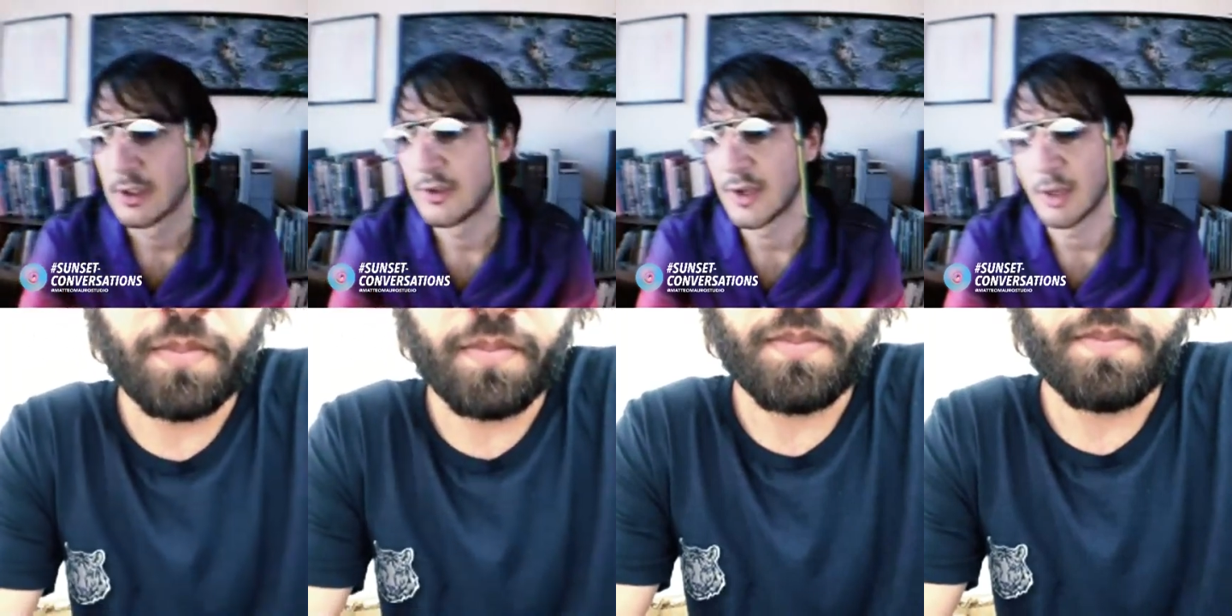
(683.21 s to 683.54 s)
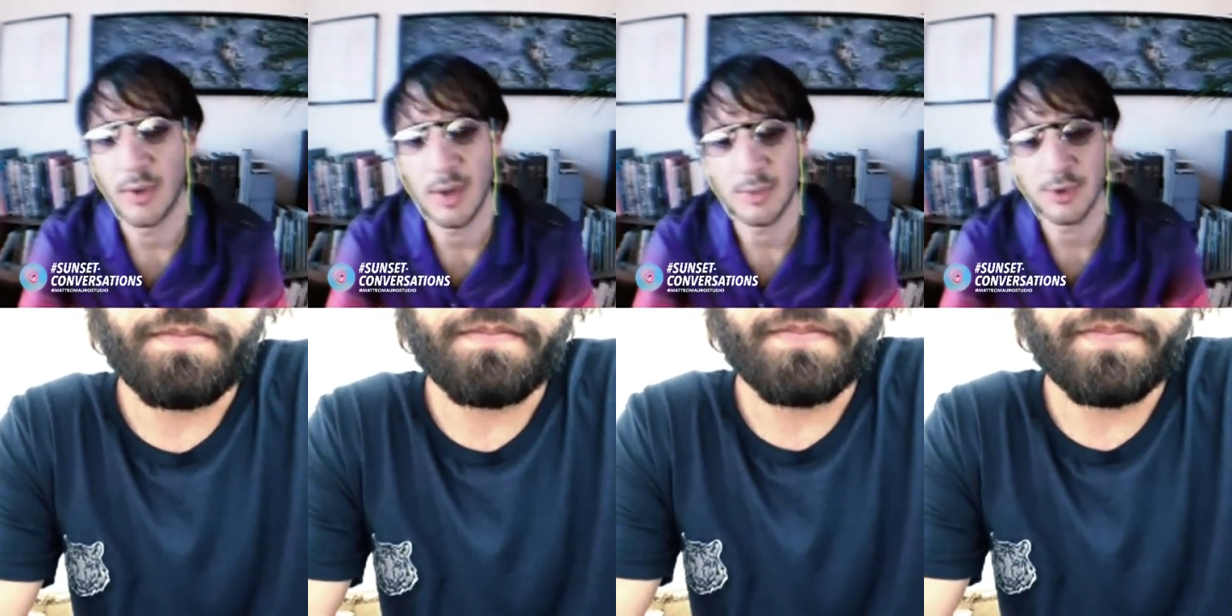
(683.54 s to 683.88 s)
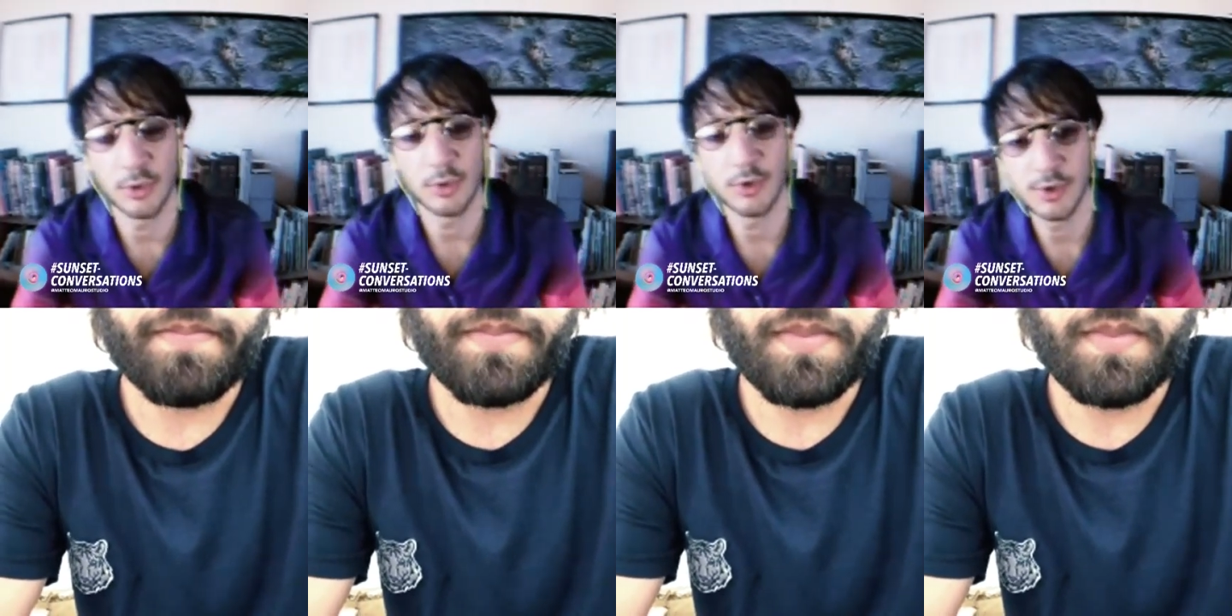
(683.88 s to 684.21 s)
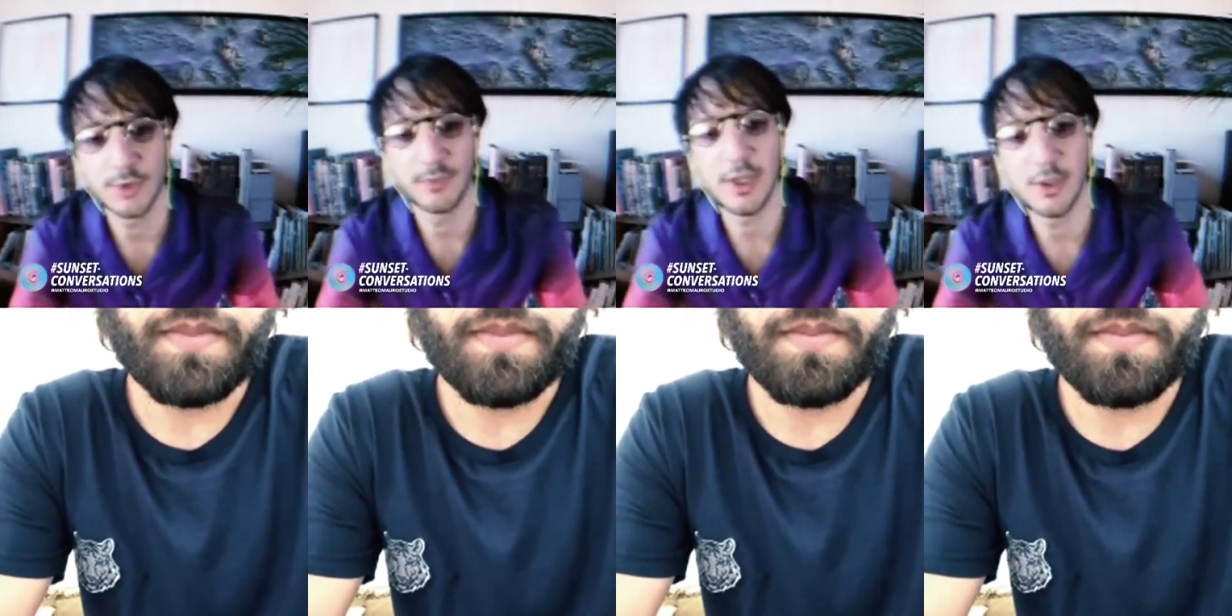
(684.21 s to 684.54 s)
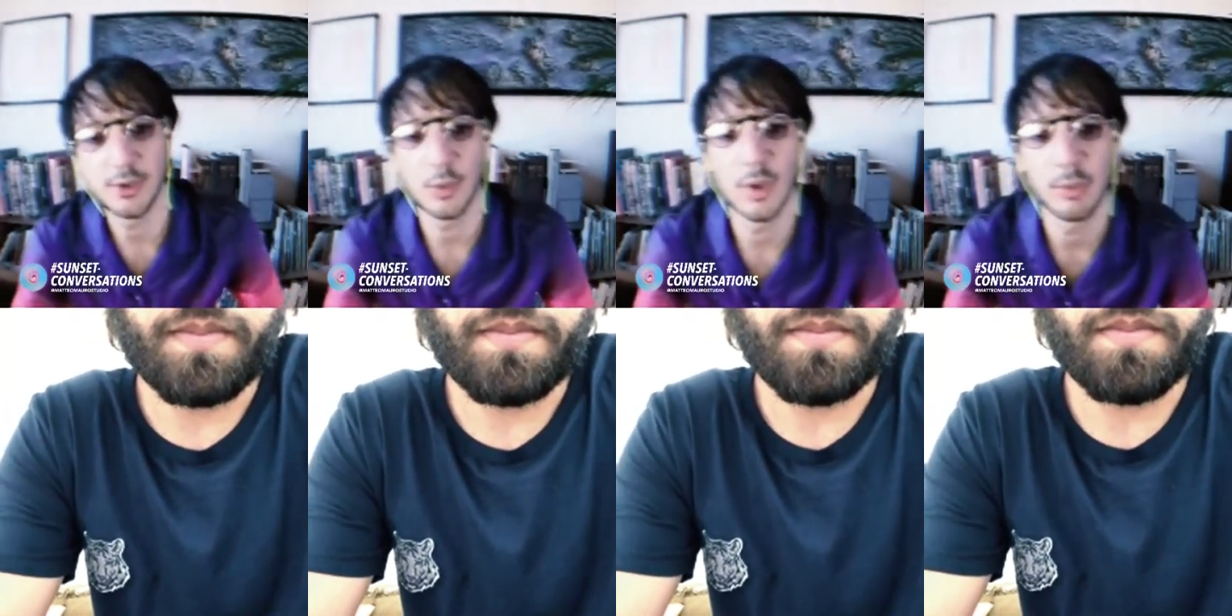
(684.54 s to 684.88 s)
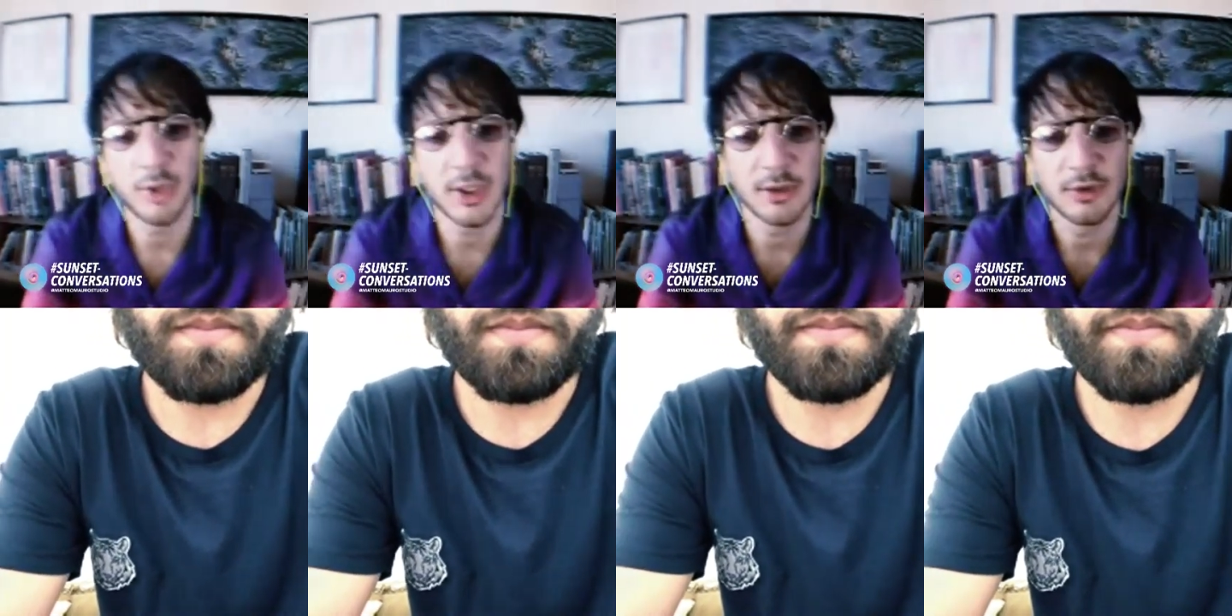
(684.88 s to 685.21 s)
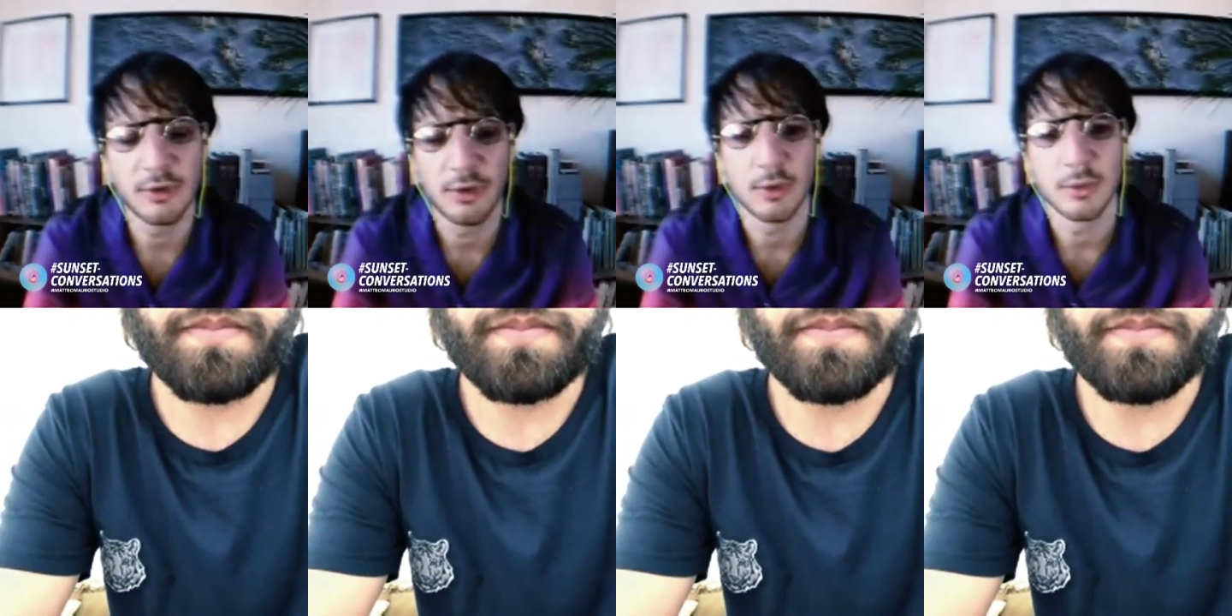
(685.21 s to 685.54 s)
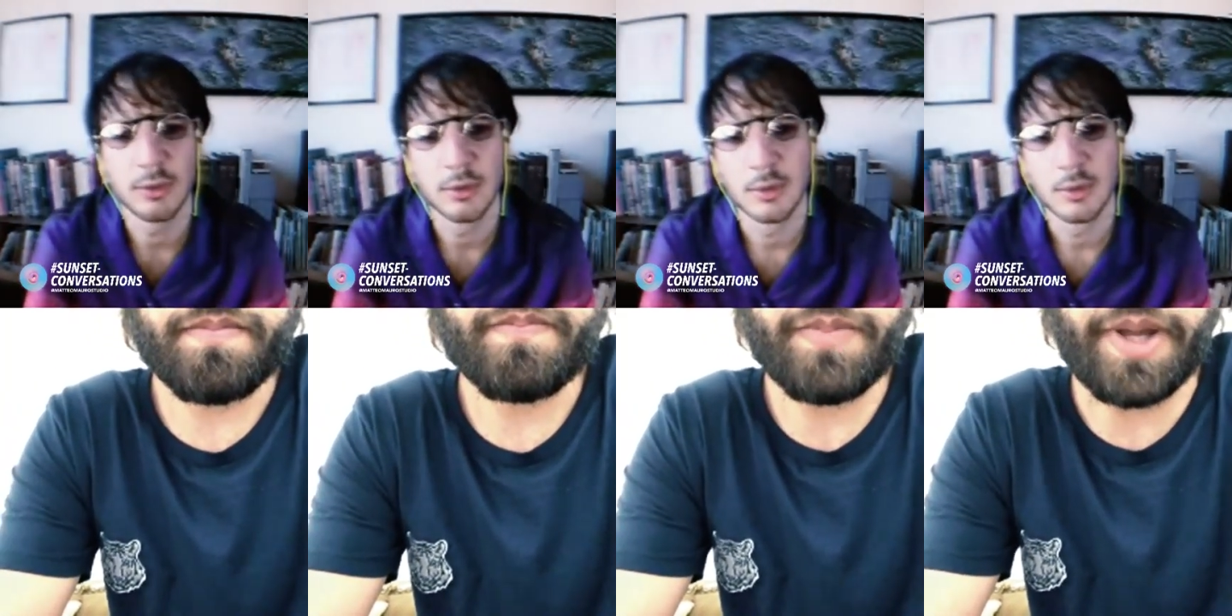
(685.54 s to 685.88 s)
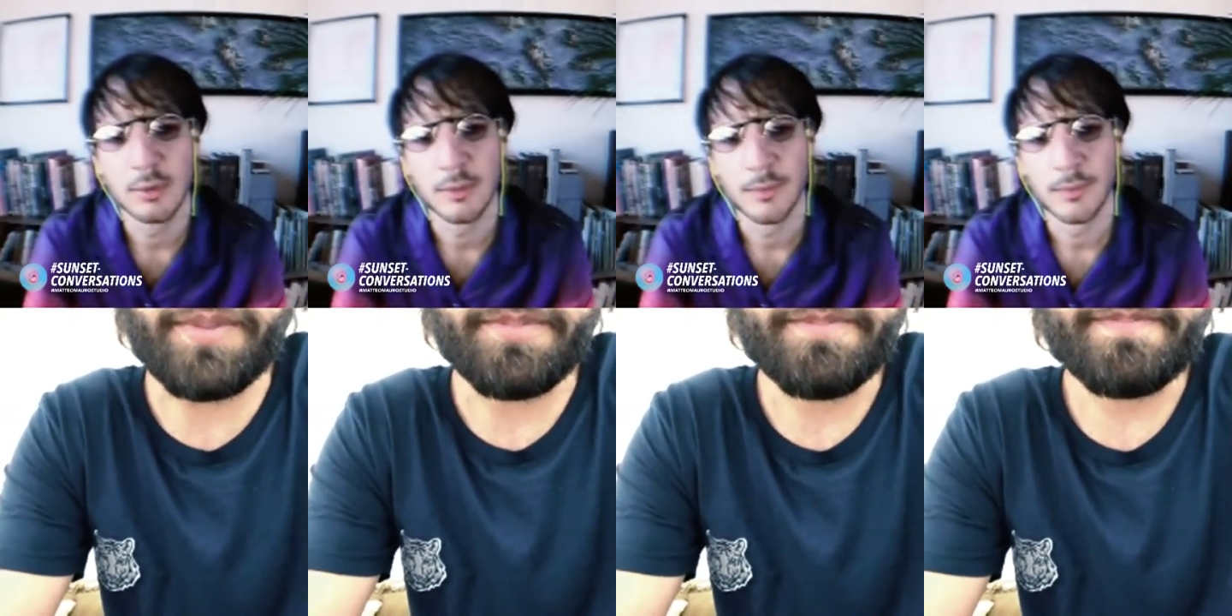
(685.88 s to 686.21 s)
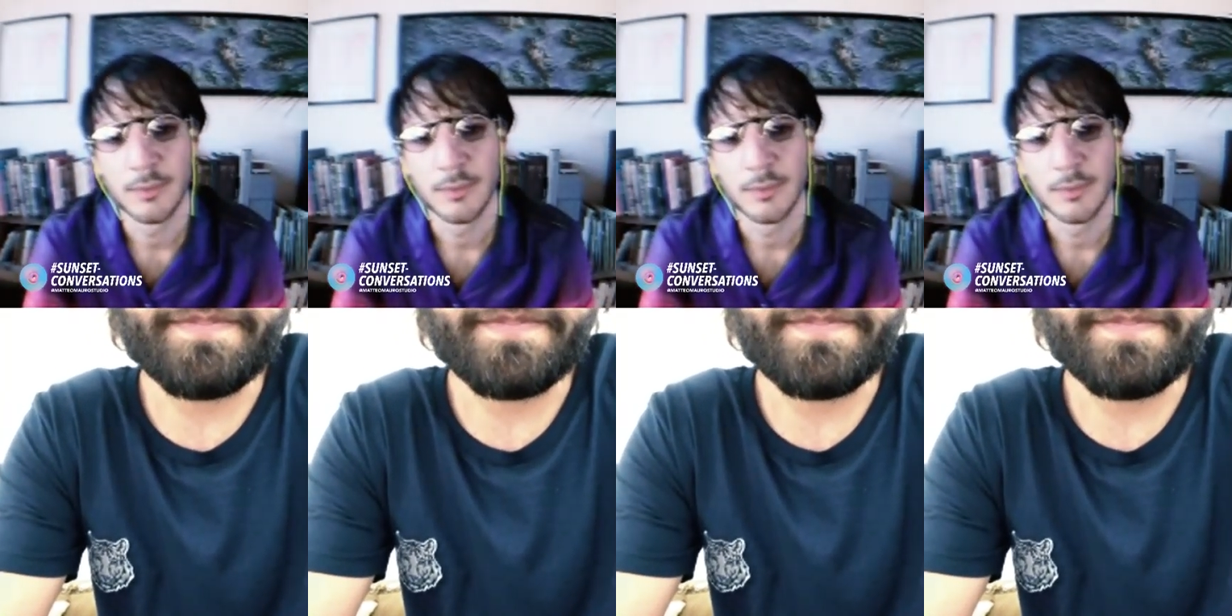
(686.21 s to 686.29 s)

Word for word: that perhaps all those videos were bringing to you. Yeah.